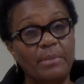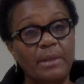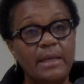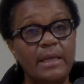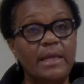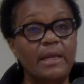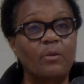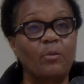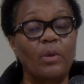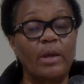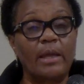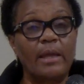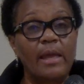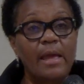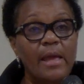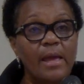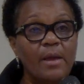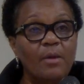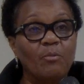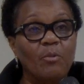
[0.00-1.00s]
But anyway,
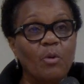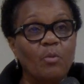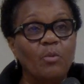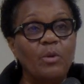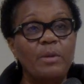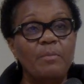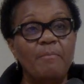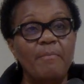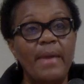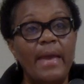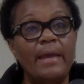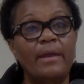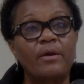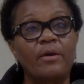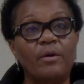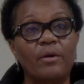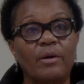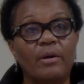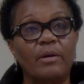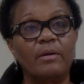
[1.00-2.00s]
when we met
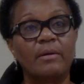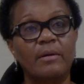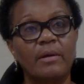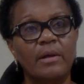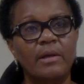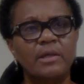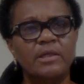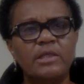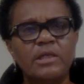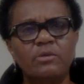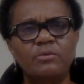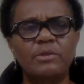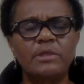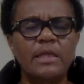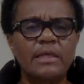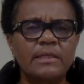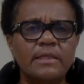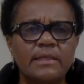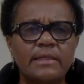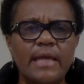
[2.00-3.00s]
her, she was
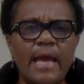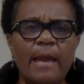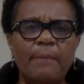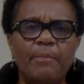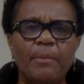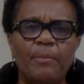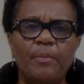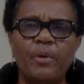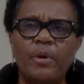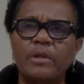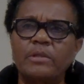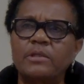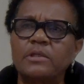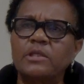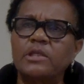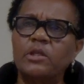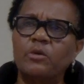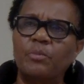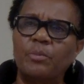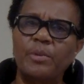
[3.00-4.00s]
just a type of person.
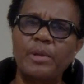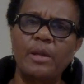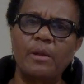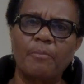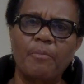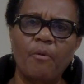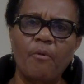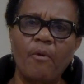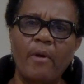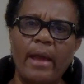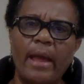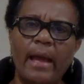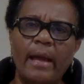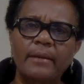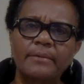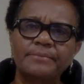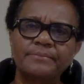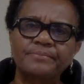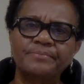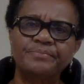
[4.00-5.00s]
She would lead a prayer.